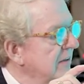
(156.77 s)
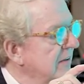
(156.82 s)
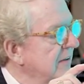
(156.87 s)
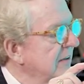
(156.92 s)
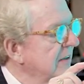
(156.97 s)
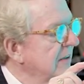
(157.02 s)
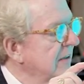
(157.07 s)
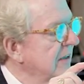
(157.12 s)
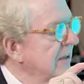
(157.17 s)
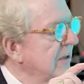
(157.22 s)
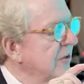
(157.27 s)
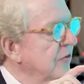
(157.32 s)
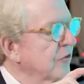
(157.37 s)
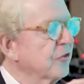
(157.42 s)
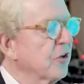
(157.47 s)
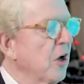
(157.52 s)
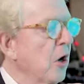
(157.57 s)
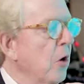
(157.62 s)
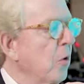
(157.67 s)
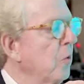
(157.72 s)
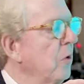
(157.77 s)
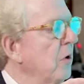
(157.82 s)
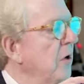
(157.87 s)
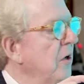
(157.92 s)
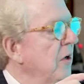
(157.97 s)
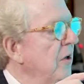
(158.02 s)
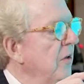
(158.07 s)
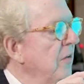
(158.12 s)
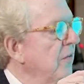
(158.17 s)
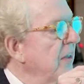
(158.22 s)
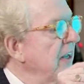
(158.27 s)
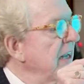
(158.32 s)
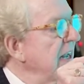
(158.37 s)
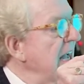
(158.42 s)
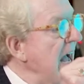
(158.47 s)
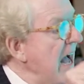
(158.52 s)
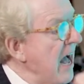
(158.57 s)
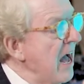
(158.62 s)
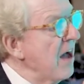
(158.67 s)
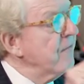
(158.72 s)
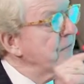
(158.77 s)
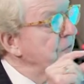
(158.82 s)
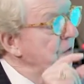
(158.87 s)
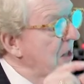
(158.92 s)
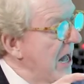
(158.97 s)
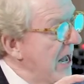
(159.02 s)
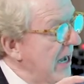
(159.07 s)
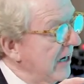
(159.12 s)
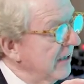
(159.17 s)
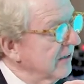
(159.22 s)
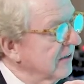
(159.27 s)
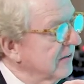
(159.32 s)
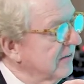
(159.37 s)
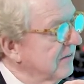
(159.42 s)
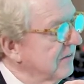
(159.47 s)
Oh. So the Aflac